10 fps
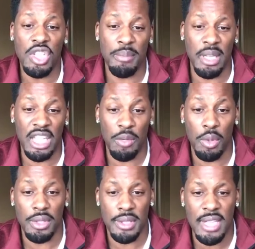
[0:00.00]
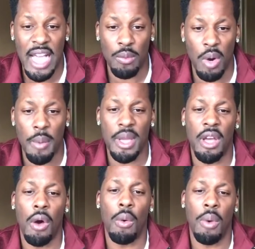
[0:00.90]
ultimately will decide where
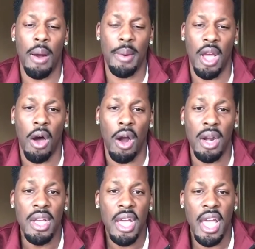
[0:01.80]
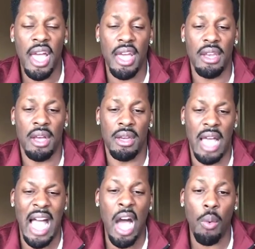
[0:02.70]
we go, where we are,
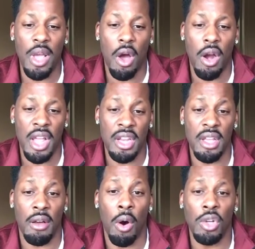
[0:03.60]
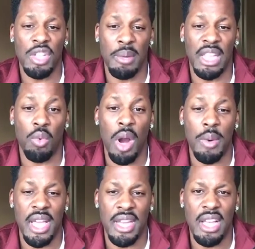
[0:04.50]
and how we are, and ultimately where